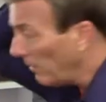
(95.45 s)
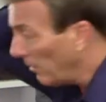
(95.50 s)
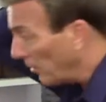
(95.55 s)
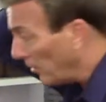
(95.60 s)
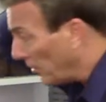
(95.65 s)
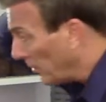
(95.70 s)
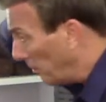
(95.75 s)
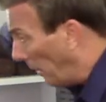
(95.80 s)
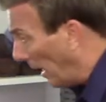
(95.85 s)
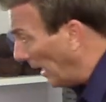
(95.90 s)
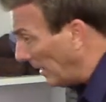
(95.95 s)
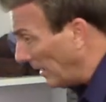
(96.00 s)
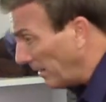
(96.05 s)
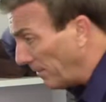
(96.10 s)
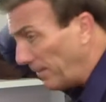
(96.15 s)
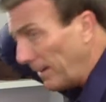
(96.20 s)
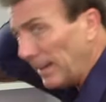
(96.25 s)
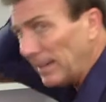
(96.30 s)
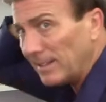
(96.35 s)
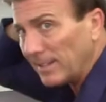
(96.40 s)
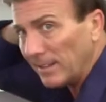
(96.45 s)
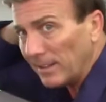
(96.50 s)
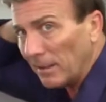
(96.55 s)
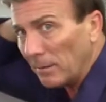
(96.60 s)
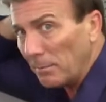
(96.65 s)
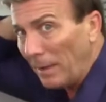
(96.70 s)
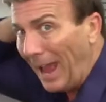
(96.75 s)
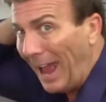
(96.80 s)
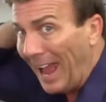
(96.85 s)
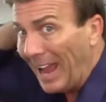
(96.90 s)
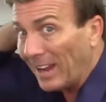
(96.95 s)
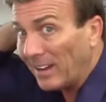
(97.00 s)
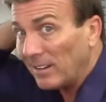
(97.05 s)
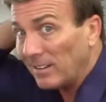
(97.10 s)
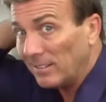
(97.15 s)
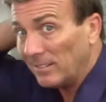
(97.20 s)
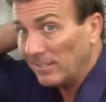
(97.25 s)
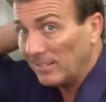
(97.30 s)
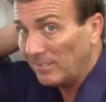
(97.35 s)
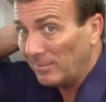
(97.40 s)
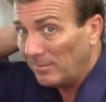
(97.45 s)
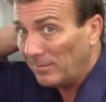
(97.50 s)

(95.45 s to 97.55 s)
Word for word: have a smiley face in the back